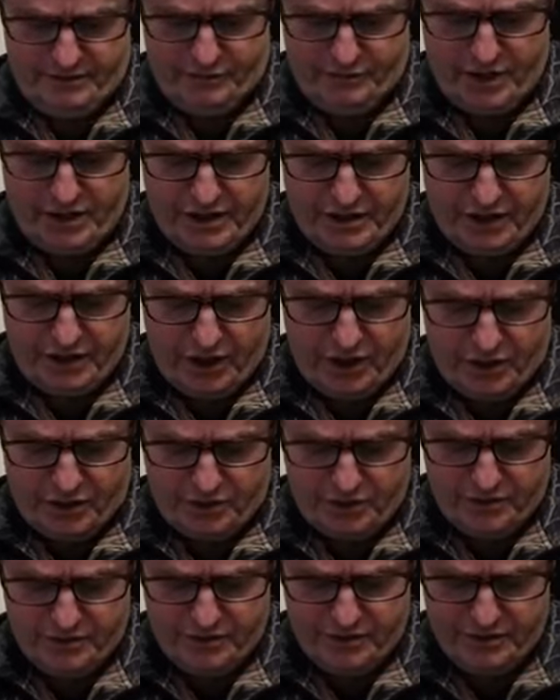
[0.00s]
where you go,
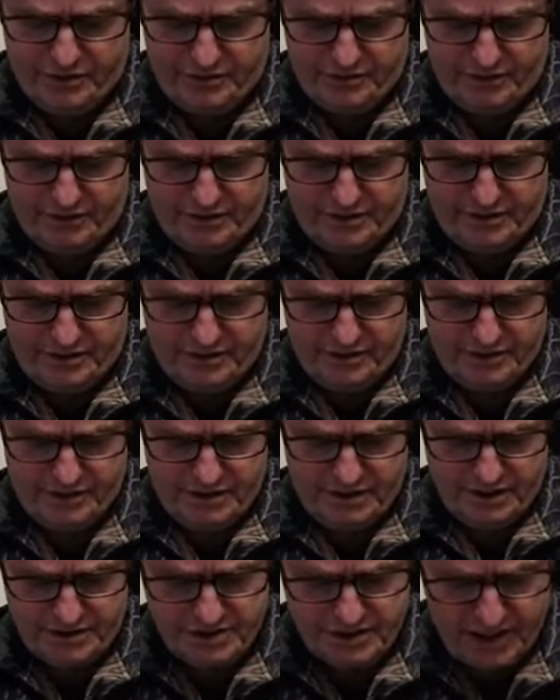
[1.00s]
right?
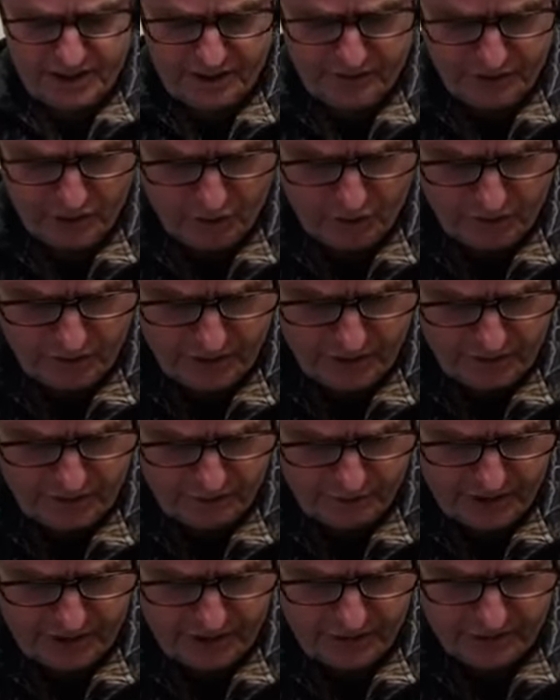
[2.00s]
Let's carry on
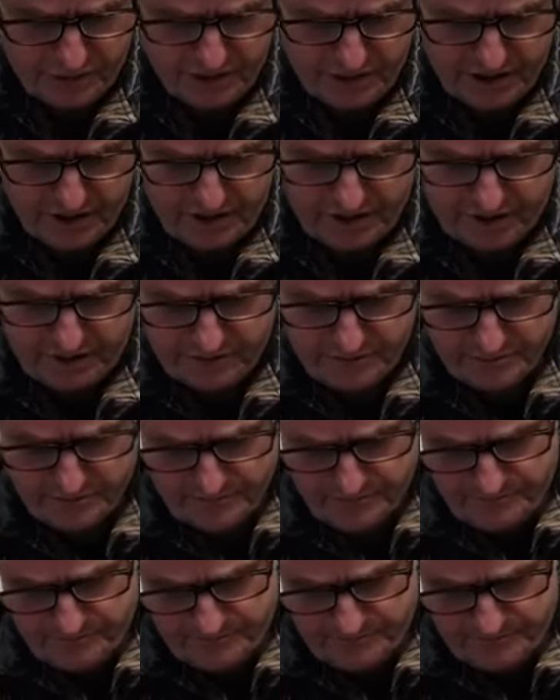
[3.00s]
in Matthew 10